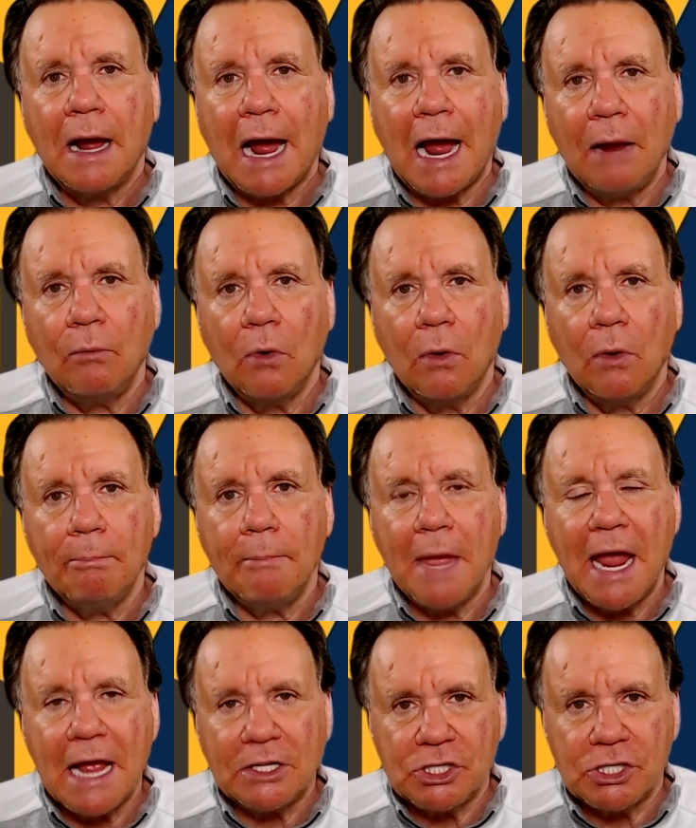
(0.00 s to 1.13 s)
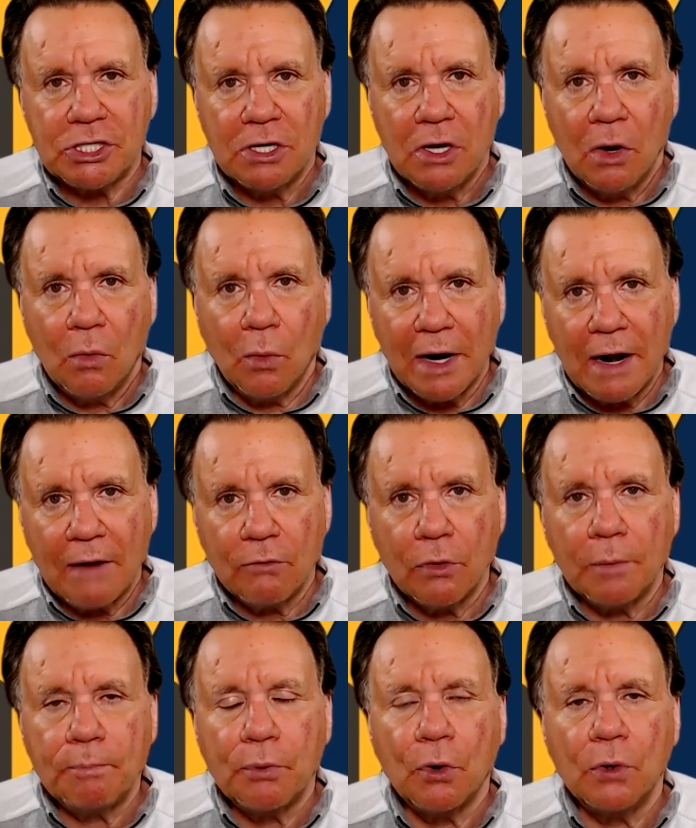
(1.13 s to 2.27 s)
I will match whatever
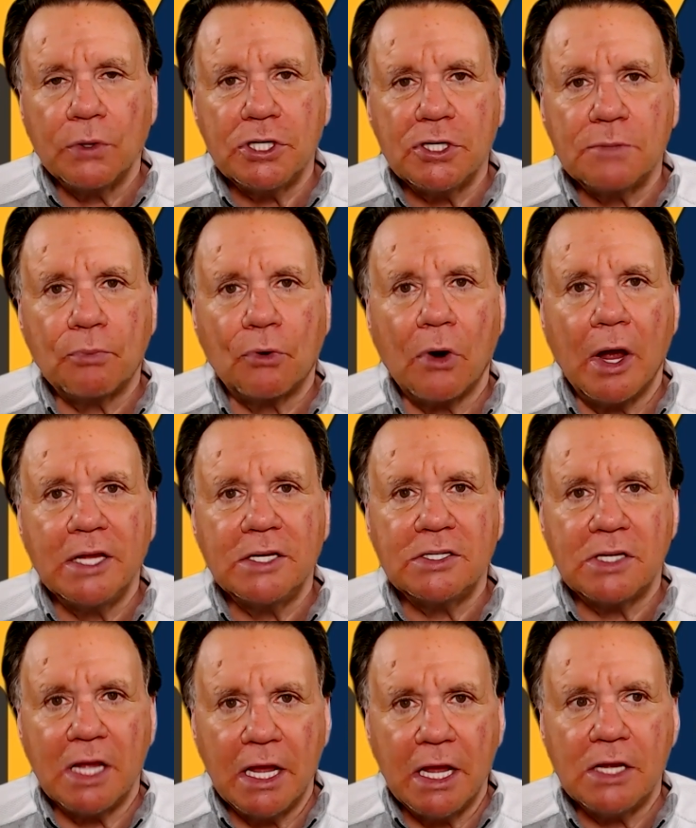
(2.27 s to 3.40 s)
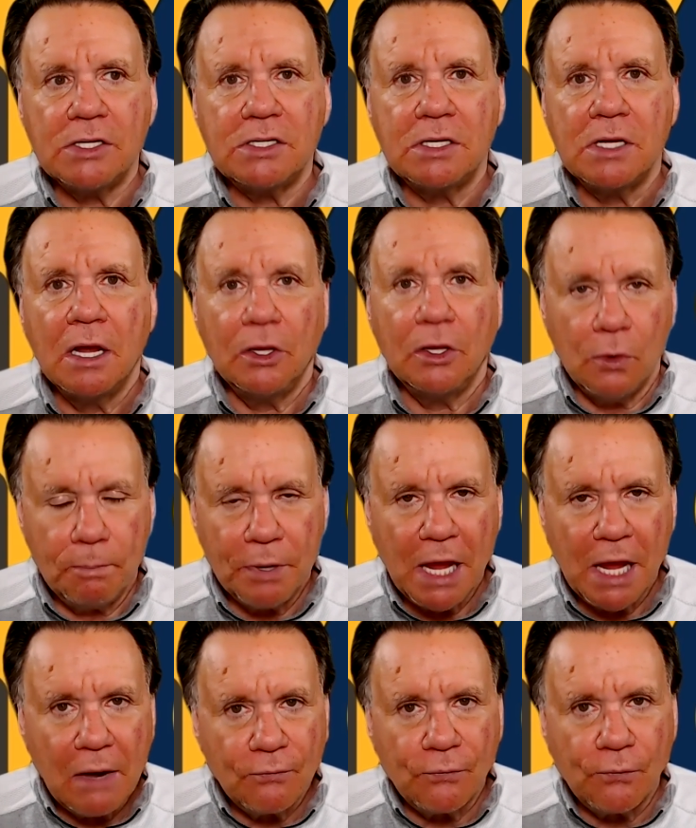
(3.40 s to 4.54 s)
the purchase price is you
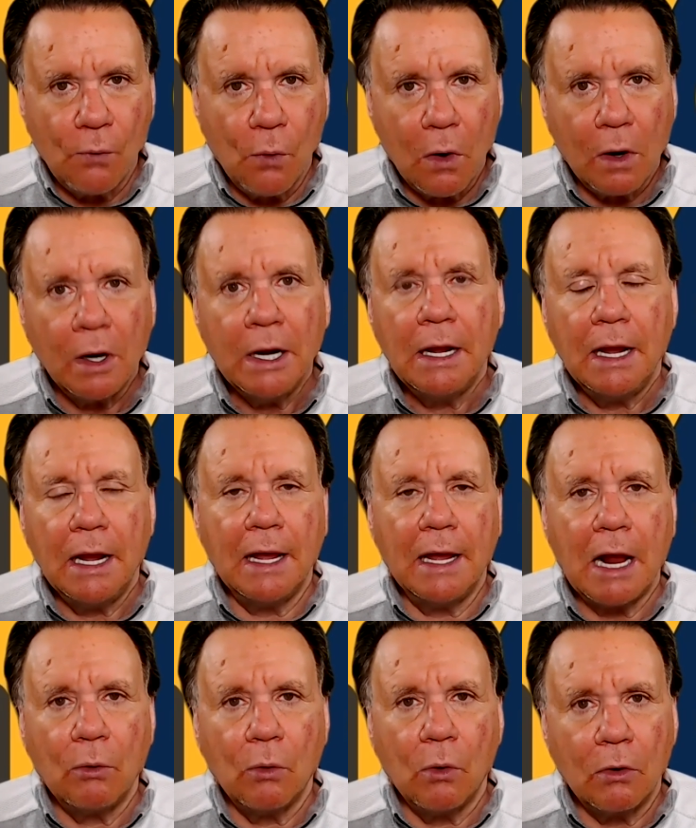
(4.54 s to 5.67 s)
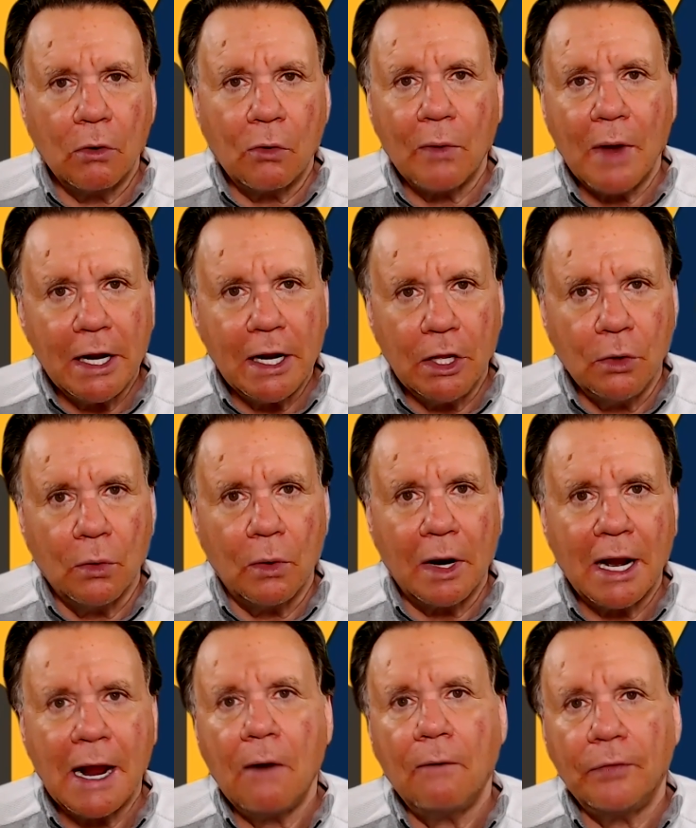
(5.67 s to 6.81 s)
paid for, and I will credit your
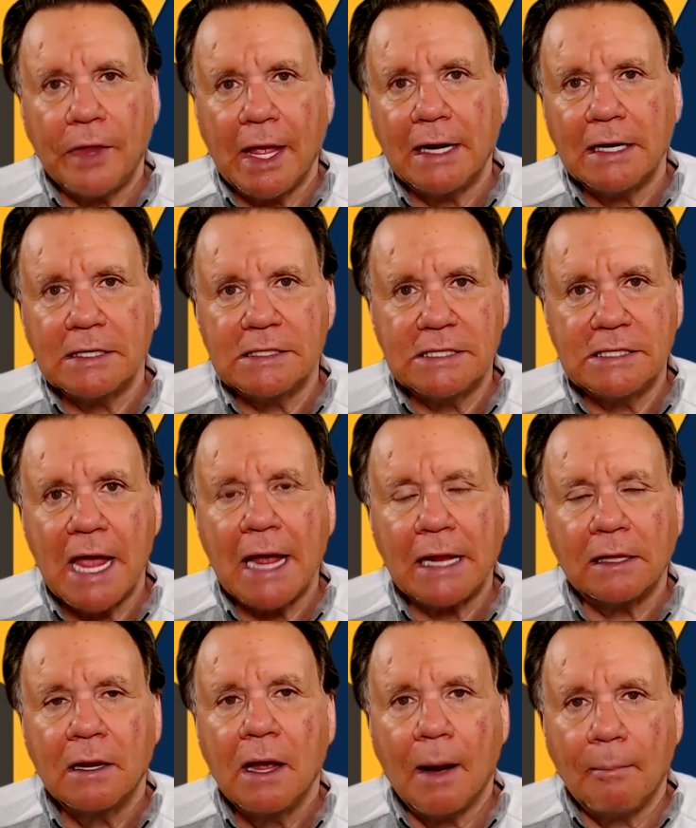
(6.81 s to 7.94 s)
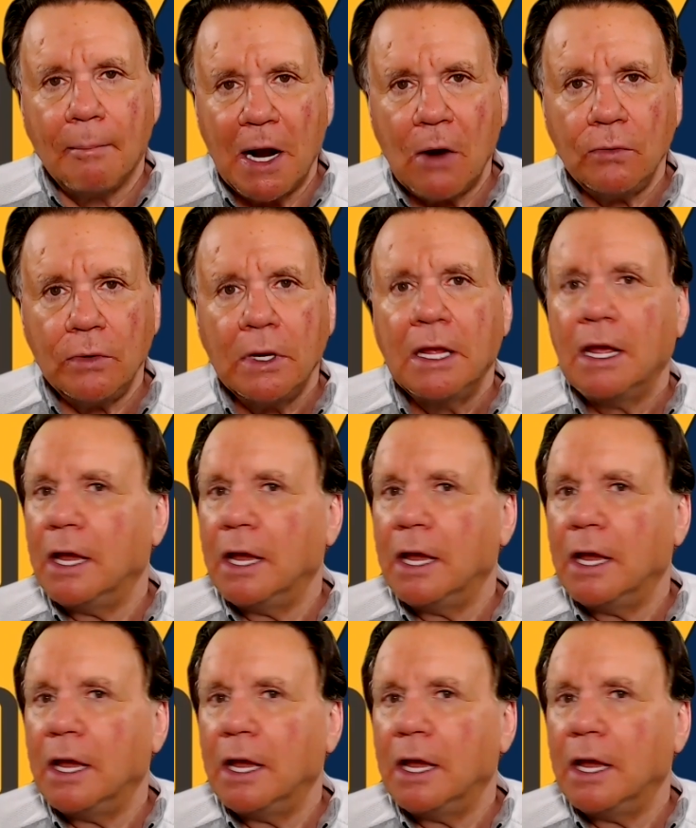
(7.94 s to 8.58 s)
account that exact amount,